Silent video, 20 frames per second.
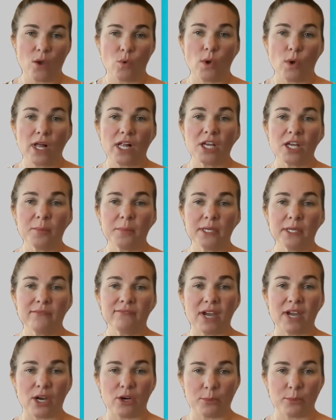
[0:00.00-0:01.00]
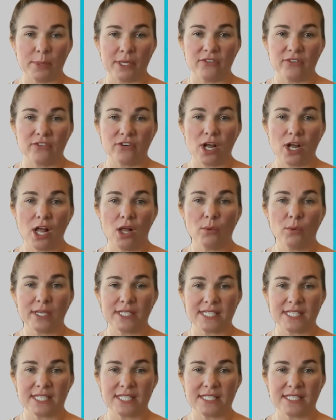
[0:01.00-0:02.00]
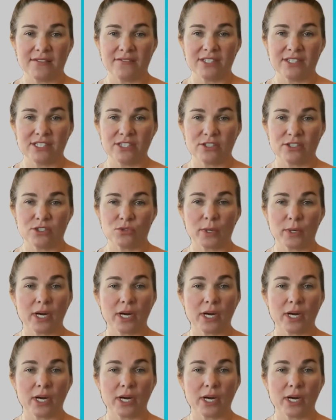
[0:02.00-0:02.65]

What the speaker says: a welcoming environment for all residents and visitors,